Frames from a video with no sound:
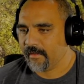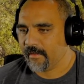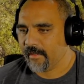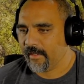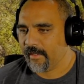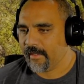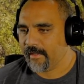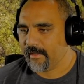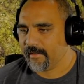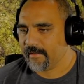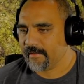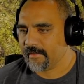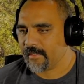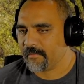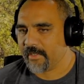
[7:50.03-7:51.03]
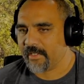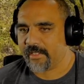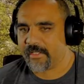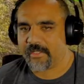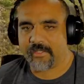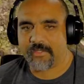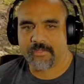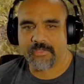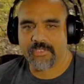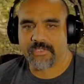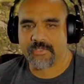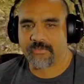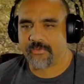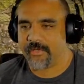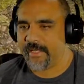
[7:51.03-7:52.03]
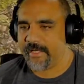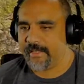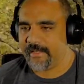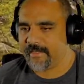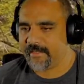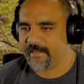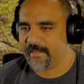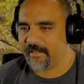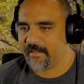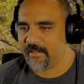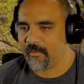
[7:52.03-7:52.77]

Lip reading: is I'm going to go straight to